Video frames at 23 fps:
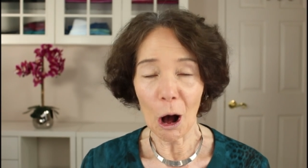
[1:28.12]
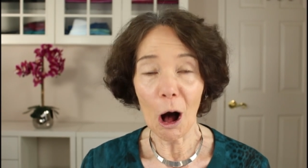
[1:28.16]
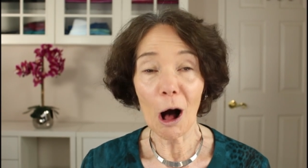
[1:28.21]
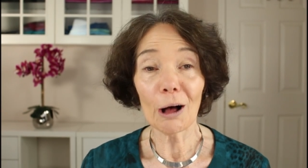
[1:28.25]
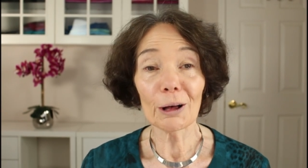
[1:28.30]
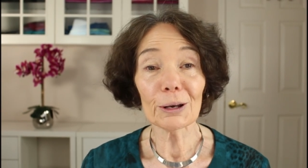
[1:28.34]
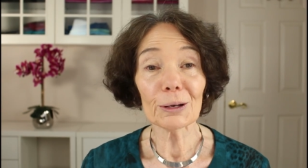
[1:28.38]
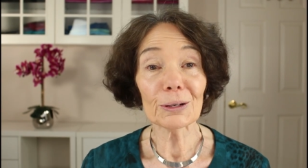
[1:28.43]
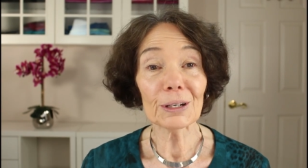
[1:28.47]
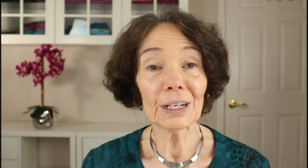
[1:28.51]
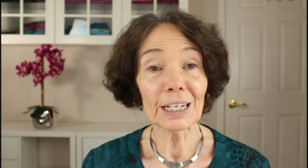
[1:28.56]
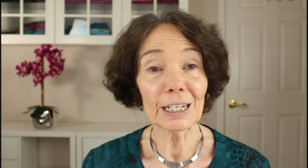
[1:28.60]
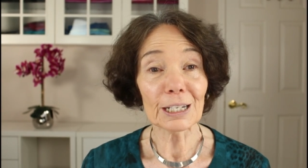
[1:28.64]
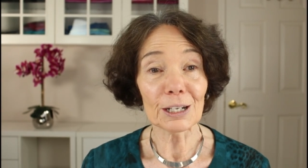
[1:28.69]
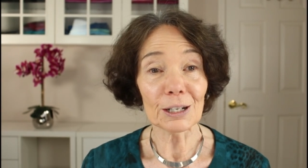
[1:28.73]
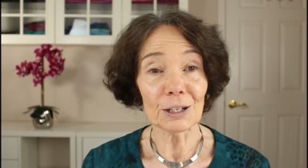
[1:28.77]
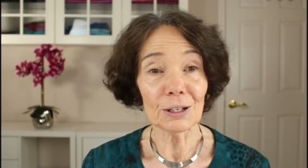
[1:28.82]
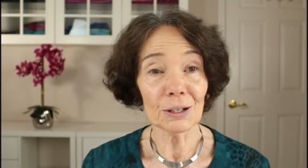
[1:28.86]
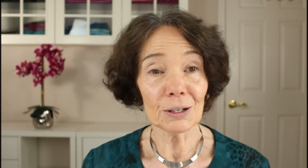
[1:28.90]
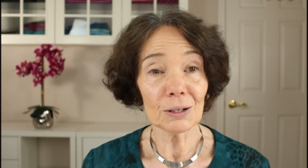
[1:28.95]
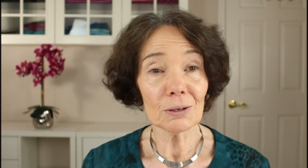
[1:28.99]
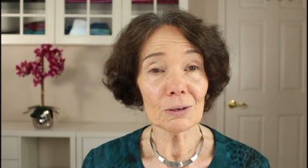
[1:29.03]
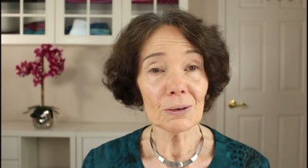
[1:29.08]
all you need to
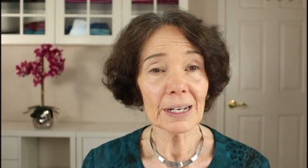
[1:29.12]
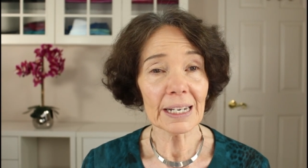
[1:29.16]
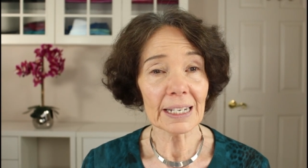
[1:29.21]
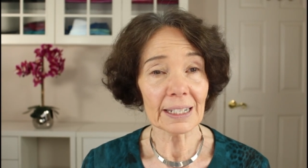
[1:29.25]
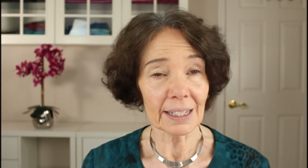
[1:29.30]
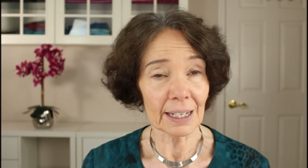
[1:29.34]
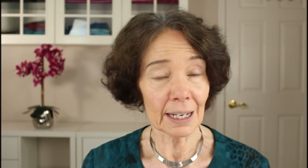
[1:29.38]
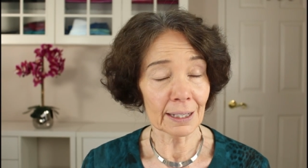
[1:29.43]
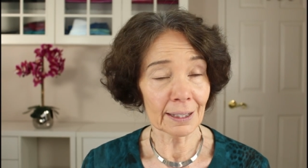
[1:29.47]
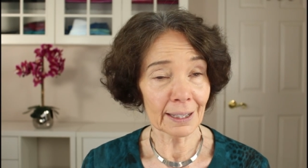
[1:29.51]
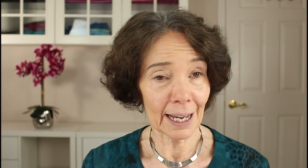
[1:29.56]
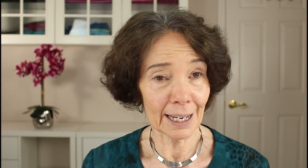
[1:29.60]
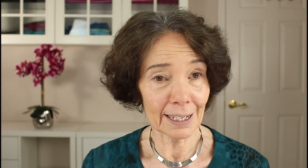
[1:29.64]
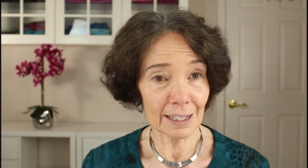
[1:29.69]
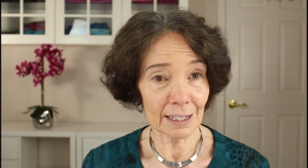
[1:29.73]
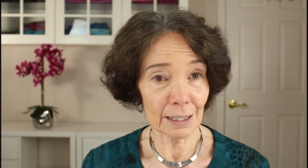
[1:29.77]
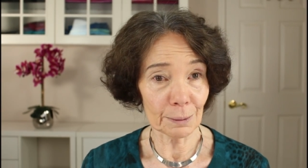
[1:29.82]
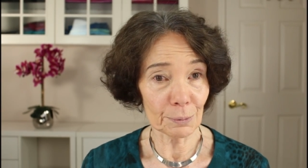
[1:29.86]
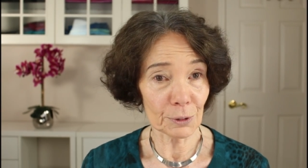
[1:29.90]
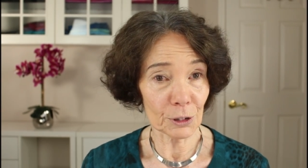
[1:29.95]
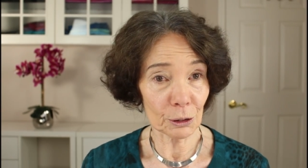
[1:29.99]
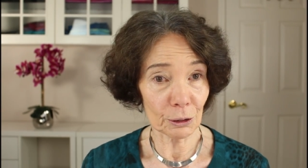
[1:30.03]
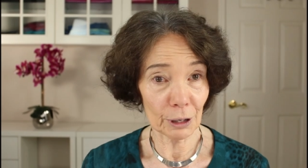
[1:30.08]
do is hit that
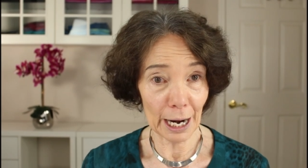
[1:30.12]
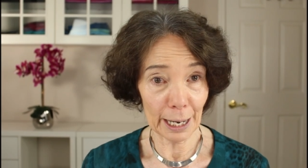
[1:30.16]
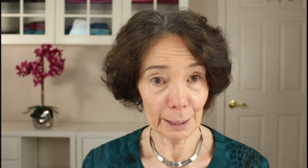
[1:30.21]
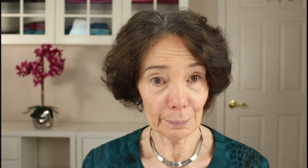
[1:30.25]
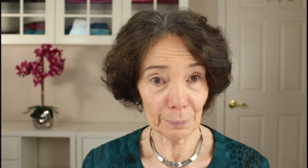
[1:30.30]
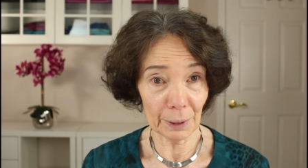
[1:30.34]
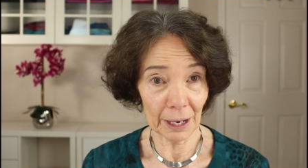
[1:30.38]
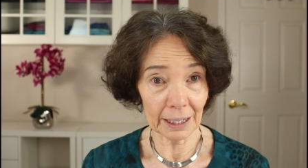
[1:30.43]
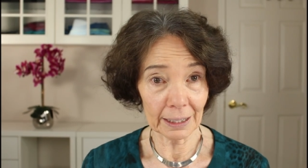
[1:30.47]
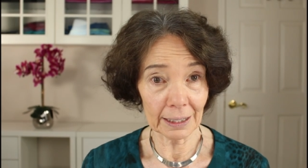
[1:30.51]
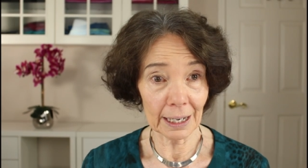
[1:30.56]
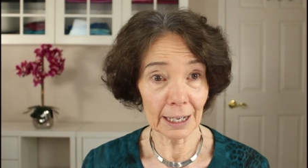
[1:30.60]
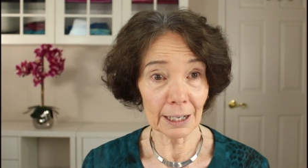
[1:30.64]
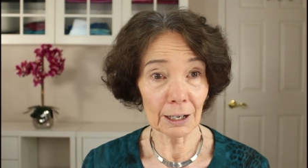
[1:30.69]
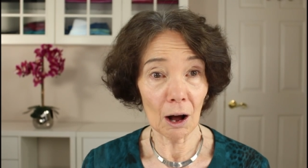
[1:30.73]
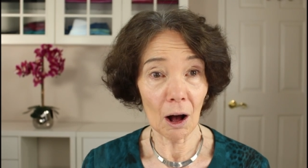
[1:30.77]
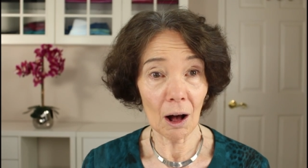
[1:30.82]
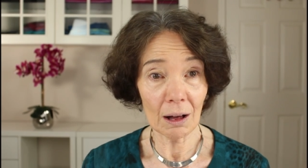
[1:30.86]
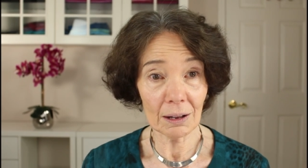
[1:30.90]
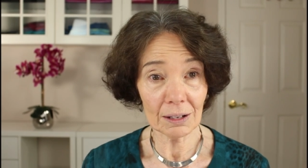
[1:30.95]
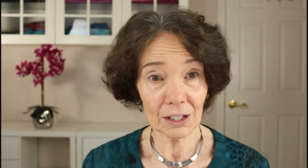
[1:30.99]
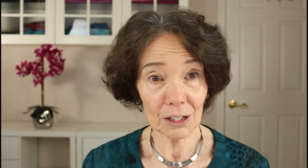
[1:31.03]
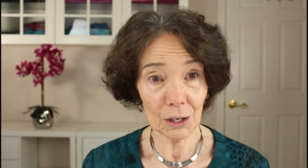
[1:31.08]
subscribe button and
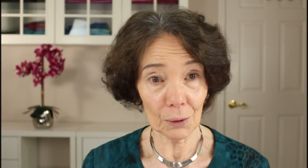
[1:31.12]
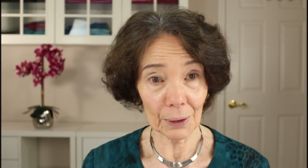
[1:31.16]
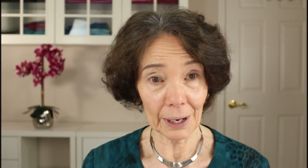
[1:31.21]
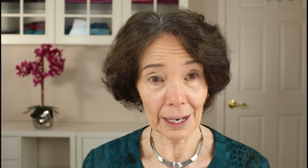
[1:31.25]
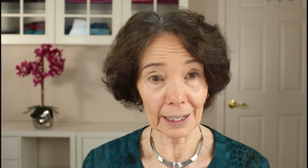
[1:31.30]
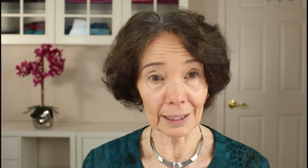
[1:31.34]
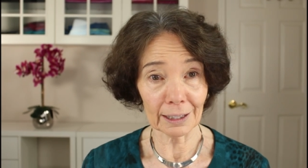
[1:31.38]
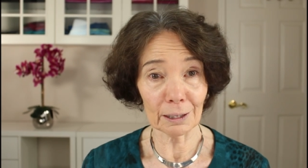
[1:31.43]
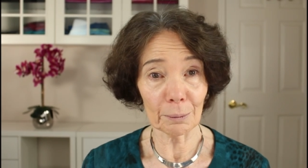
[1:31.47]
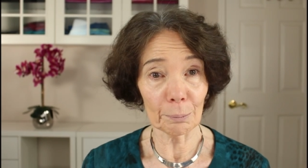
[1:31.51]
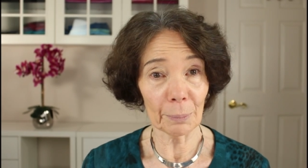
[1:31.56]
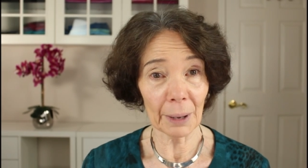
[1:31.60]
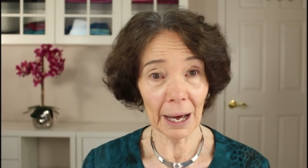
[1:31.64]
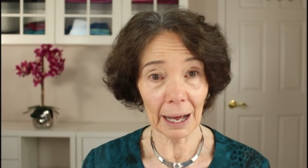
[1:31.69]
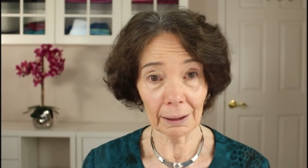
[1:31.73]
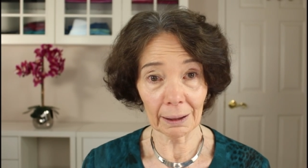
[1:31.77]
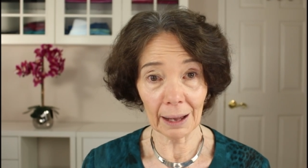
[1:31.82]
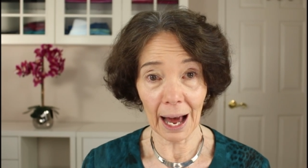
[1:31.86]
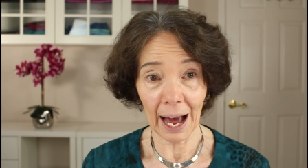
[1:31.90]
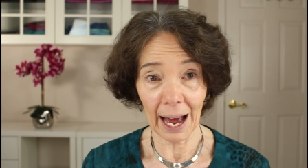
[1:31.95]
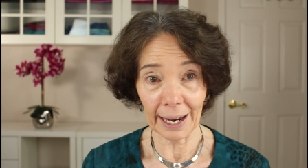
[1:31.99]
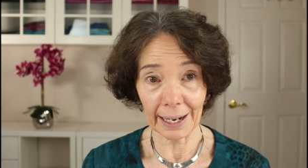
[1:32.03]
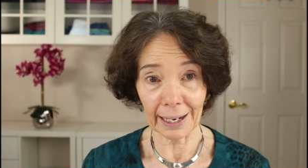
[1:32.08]
also hit the
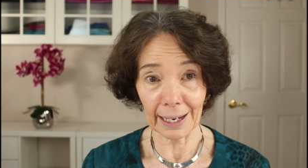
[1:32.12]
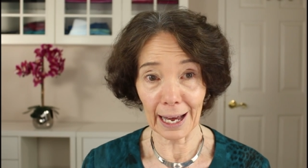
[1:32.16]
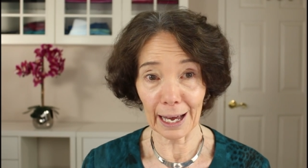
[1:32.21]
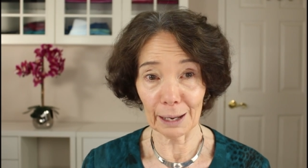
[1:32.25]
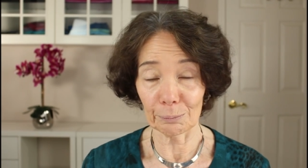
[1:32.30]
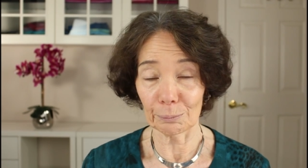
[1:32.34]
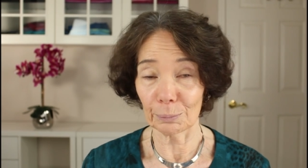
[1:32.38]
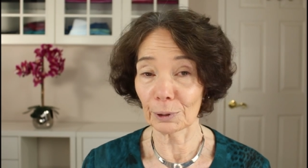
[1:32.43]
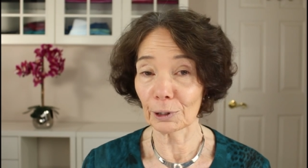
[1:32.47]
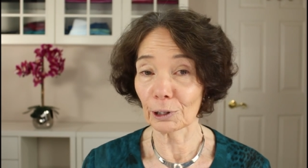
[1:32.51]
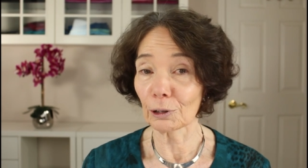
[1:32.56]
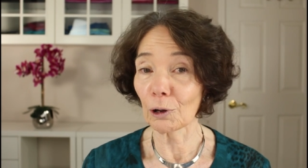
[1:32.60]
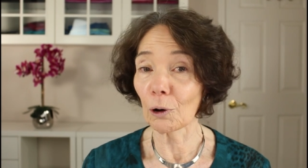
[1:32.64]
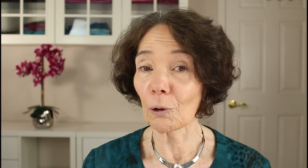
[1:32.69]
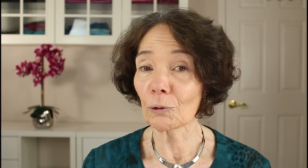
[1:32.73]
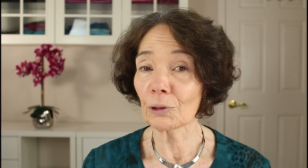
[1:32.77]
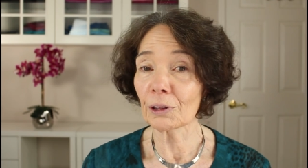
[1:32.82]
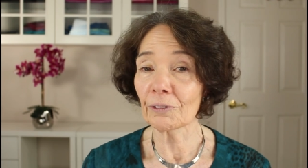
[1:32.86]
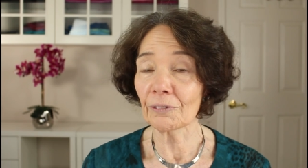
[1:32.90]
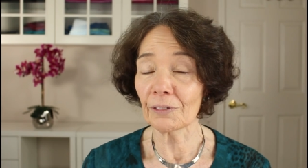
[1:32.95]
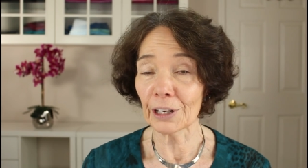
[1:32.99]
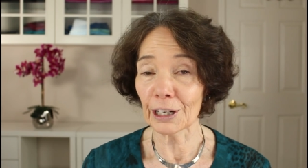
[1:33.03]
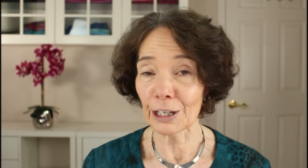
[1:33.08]
bell icon below
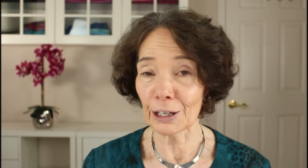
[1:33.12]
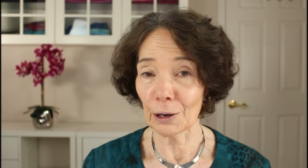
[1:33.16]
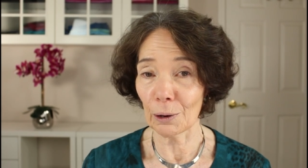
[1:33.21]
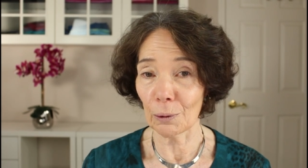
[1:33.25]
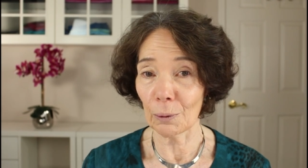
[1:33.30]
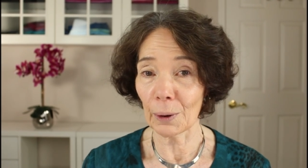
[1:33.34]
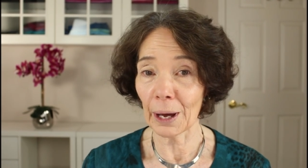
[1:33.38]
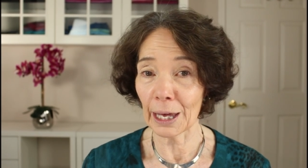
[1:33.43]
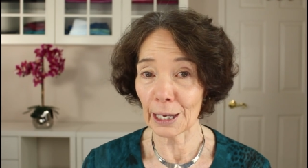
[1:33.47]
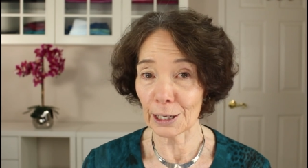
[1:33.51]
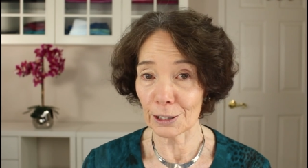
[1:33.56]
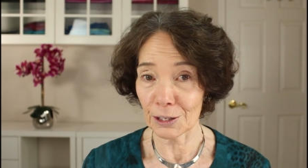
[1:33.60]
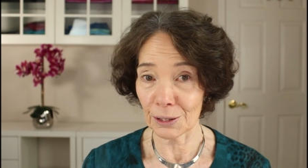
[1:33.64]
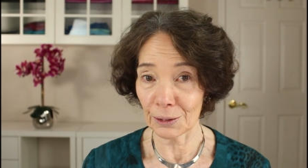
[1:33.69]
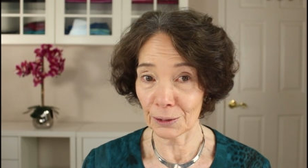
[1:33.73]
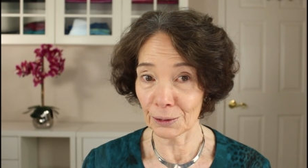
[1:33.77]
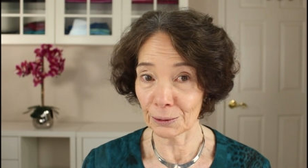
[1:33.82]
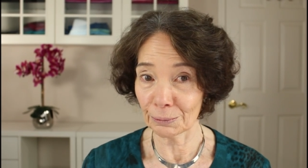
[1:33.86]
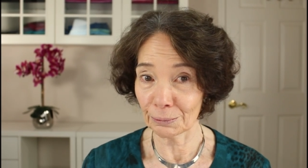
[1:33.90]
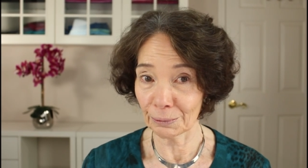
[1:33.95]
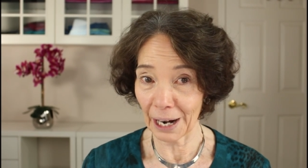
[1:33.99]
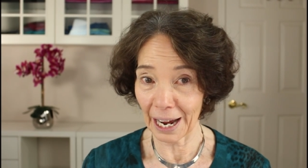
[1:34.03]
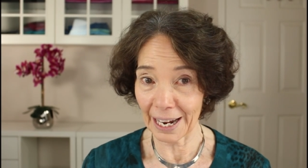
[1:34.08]
the video and to
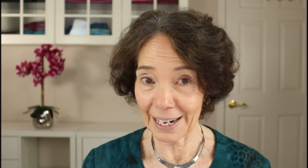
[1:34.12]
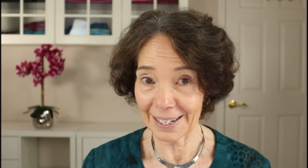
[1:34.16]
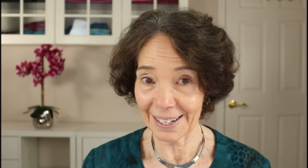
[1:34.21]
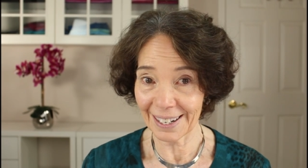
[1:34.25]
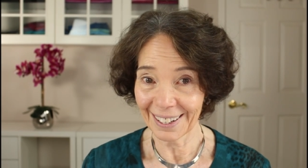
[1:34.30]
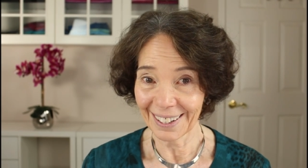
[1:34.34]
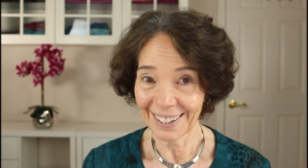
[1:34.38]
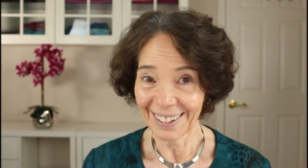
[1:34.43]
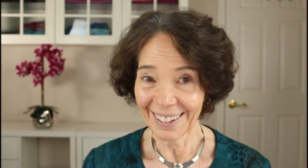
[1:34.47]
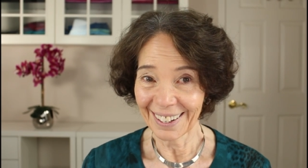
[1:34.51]
the right.